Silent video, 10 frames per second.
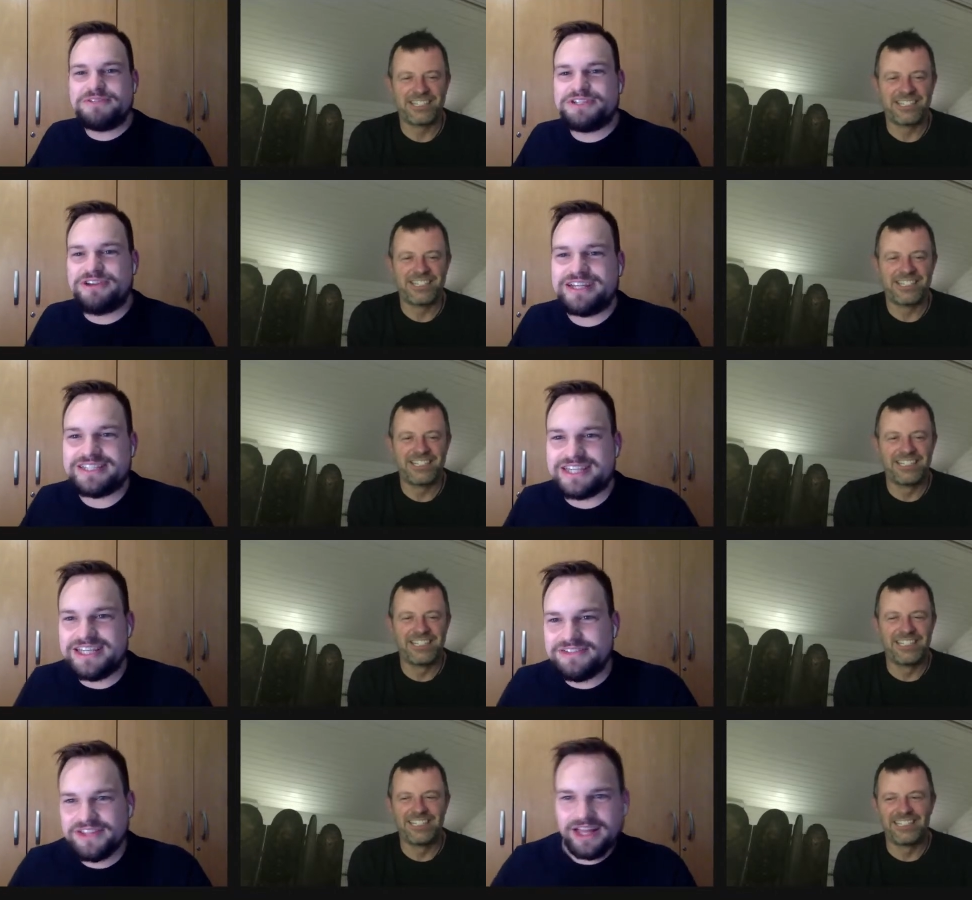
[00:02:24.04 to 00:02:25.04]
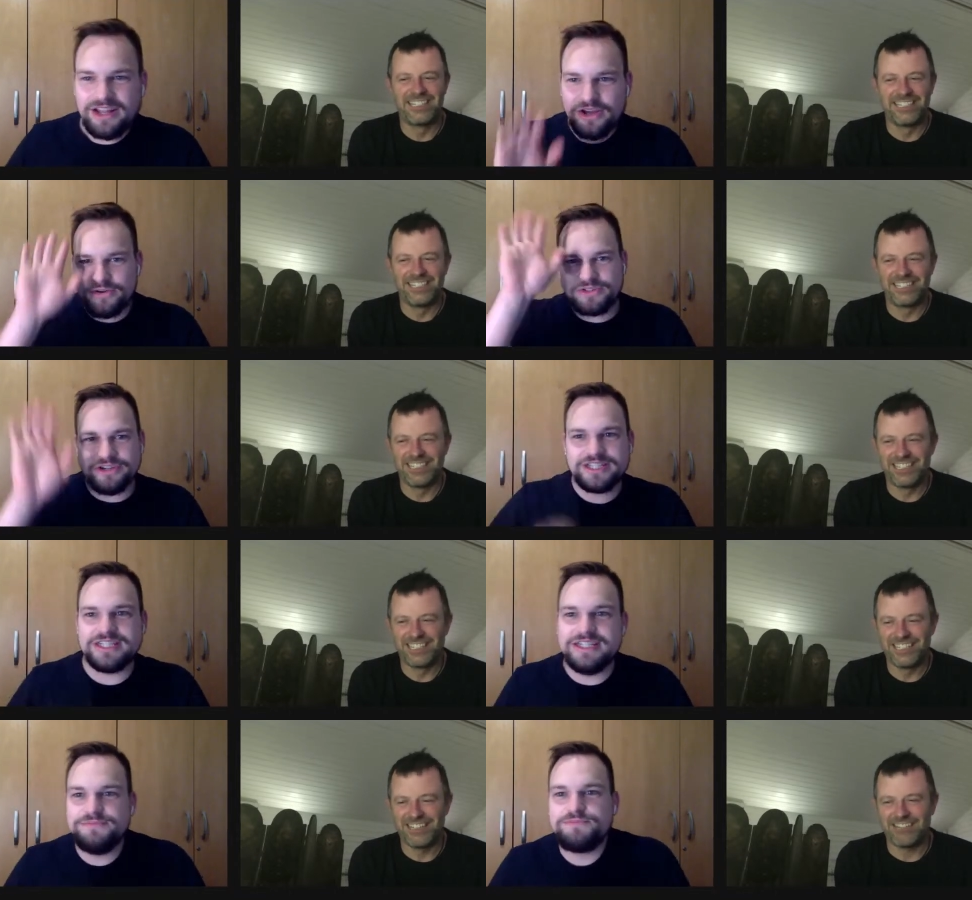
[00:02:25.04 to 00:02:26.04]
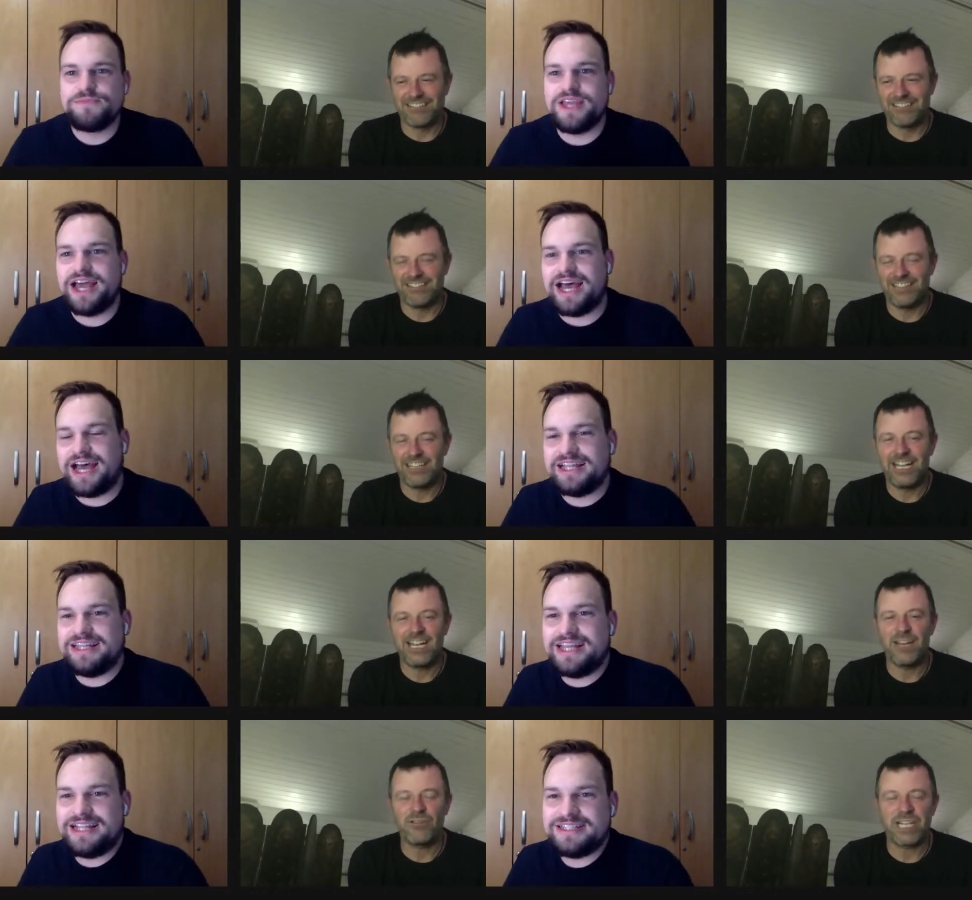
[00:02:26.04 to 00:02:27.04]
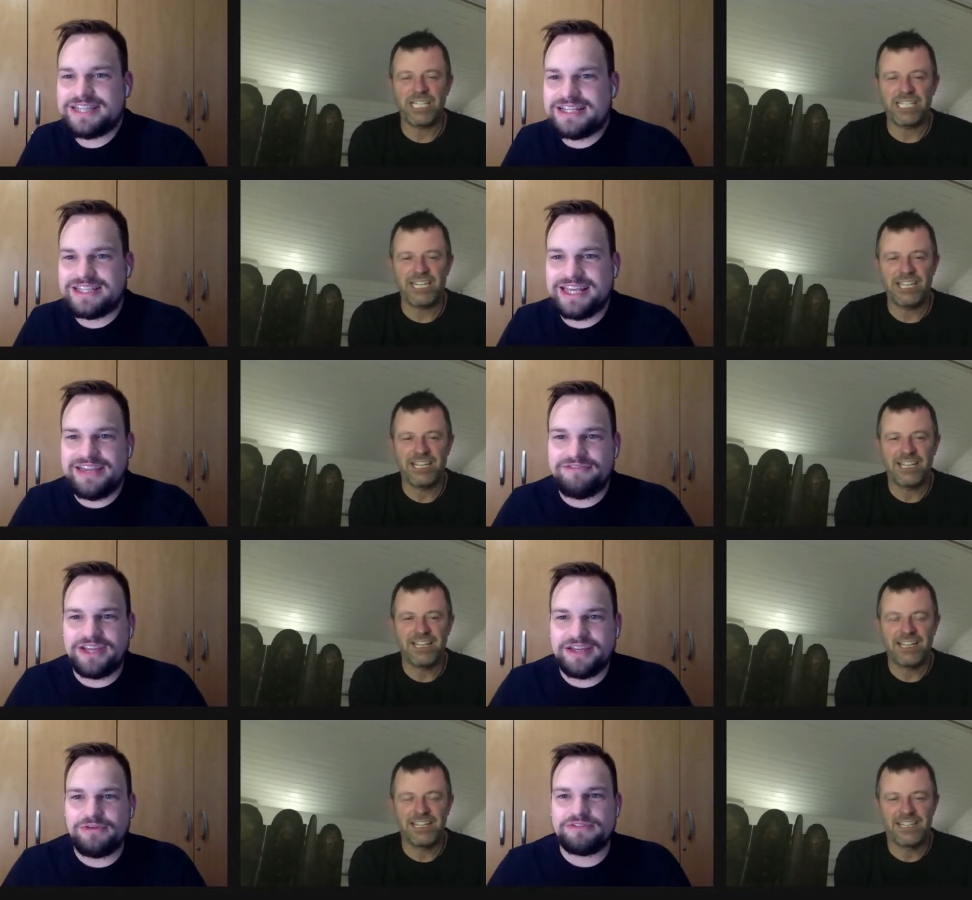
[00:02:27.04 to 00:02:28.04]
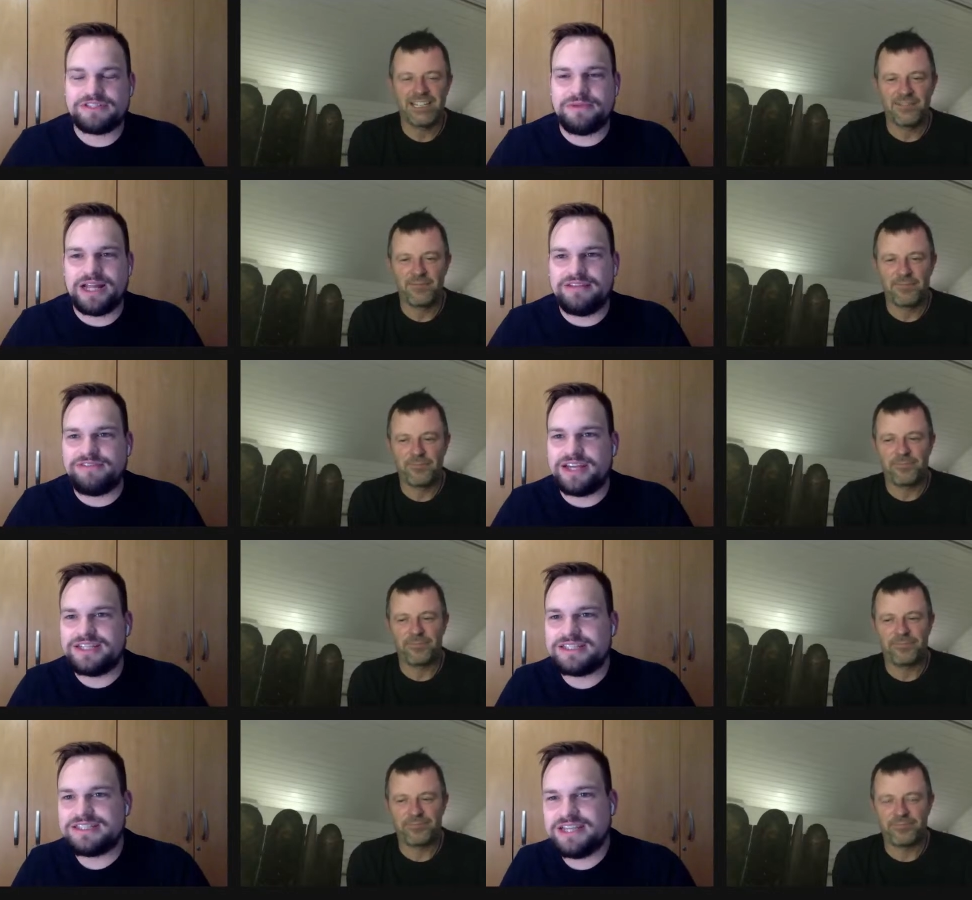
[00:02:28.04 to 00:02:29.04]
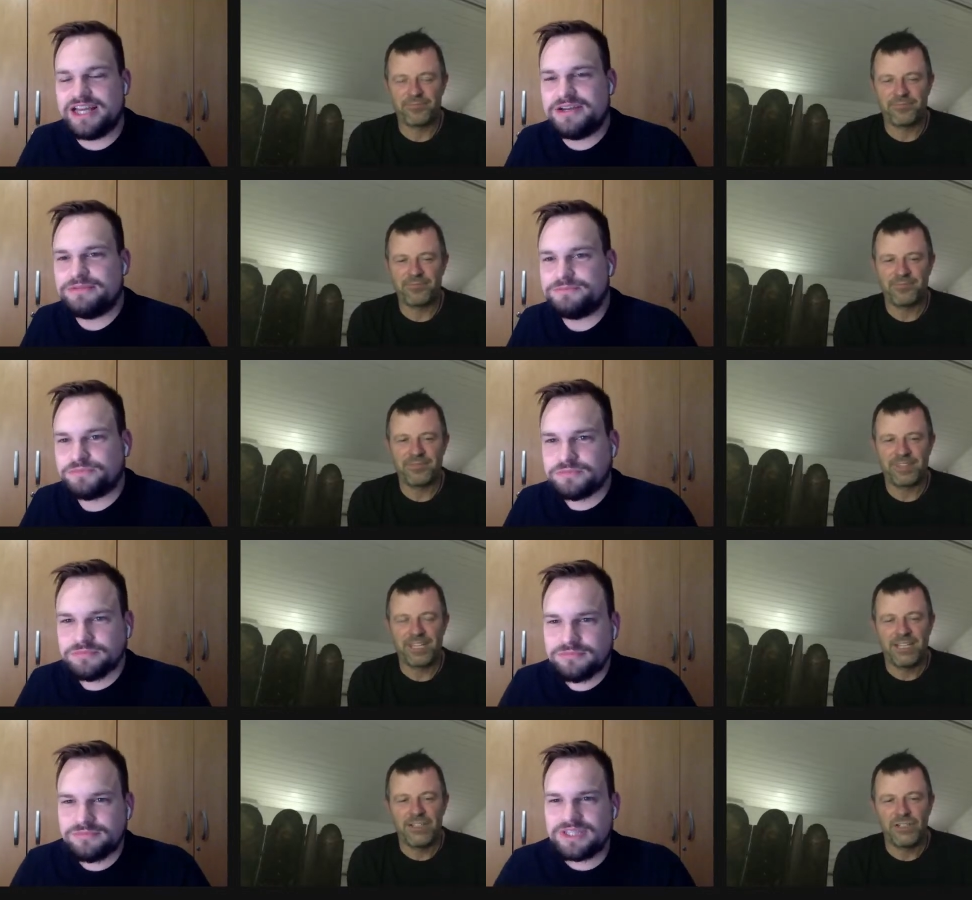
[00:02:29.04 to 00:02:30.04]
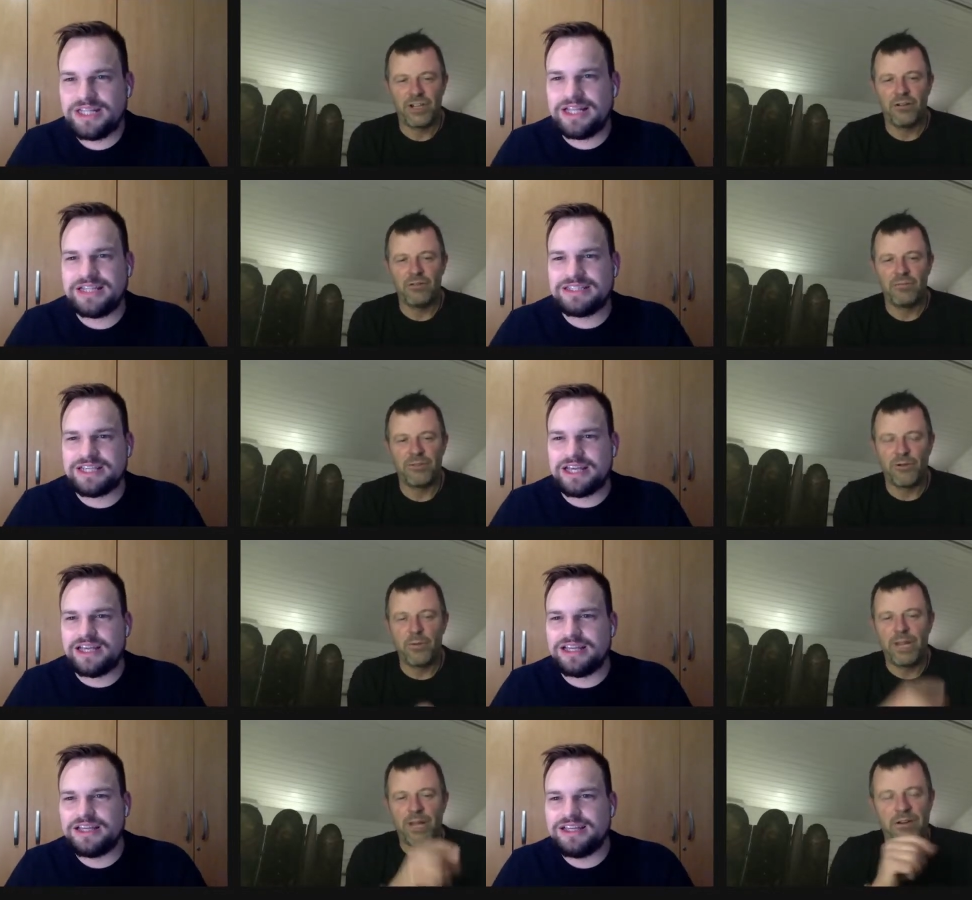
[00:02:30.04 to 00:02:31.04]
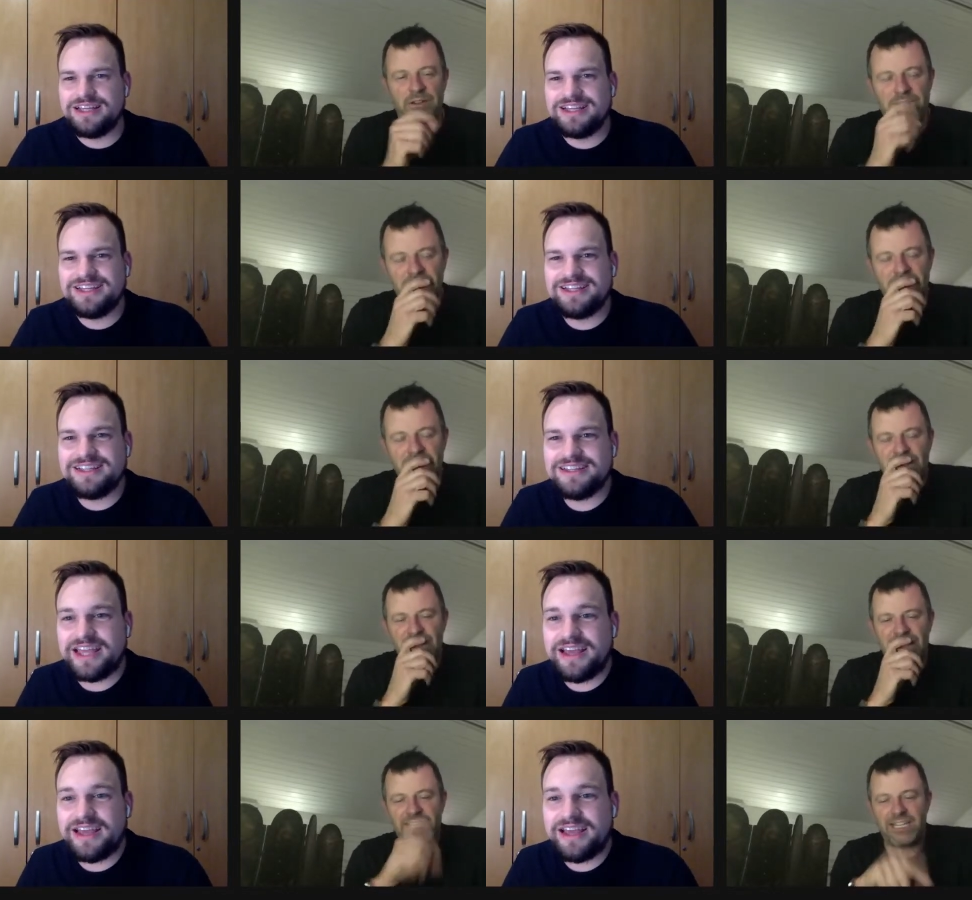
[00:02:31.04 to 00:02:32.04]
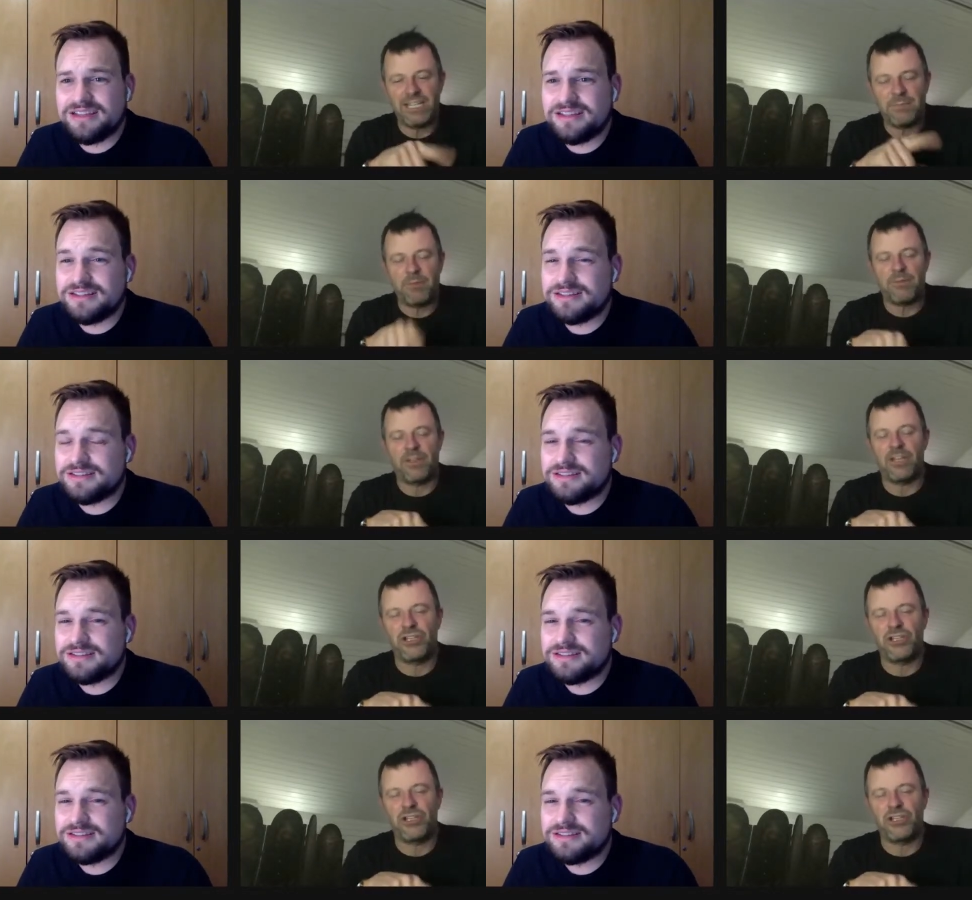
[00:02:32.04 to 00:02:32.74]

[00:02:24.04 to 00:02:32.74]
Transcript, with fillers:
Speaker 1: from Tracy. Hello, Tracy. Uh, and Hello, Lynn Tracy. says evening with a smiley face. Um,
Speaker 2: well, before we uh, go on, do you think yeah. these people that are